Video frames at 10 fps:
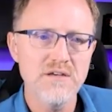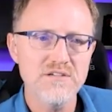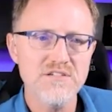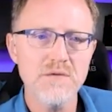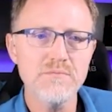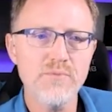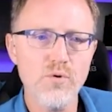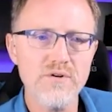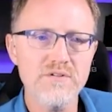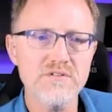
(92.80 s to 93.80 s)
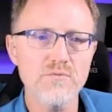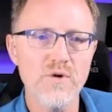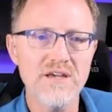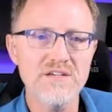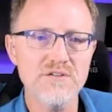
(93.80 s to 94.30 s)
Some important
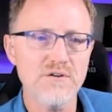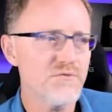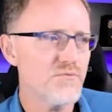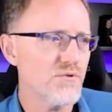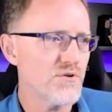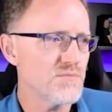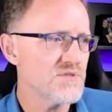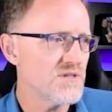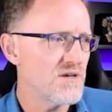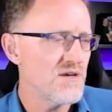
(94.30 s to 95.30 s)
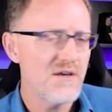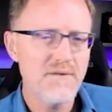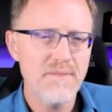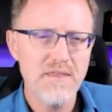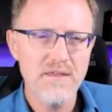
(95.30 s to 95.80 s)
ways earthworms
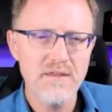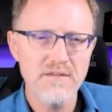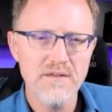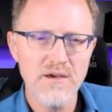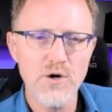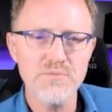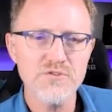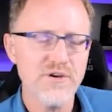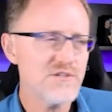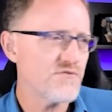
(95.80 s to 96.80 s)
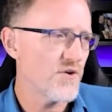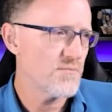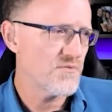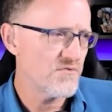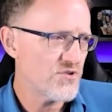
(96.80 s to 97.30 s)
help
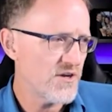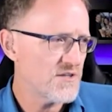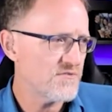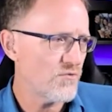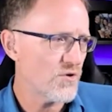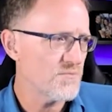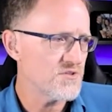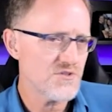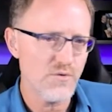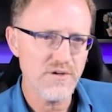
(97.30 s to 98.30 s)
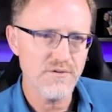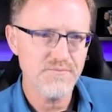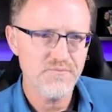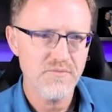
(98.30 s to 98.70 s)
transform transform the soil.